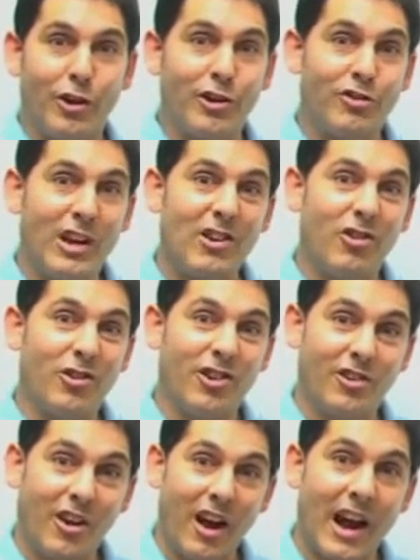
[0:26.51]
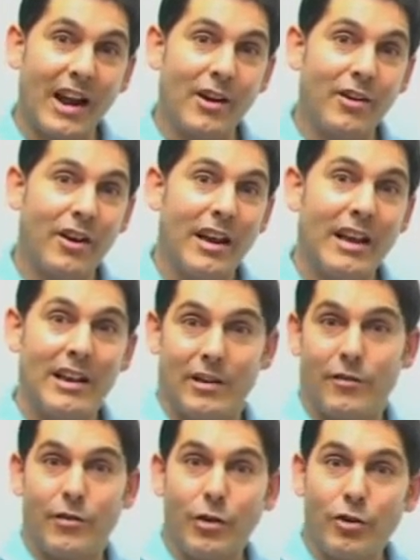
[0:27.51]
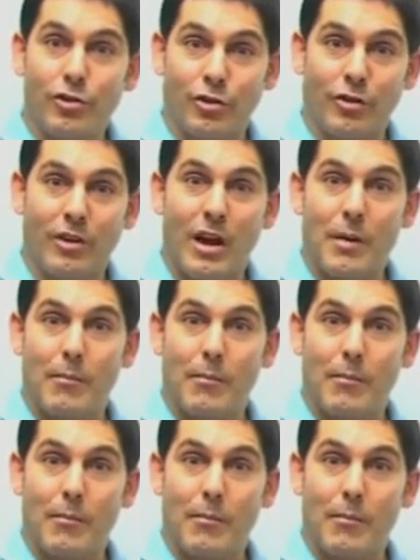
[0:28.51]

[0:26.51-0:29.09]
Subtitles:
You can change your entire future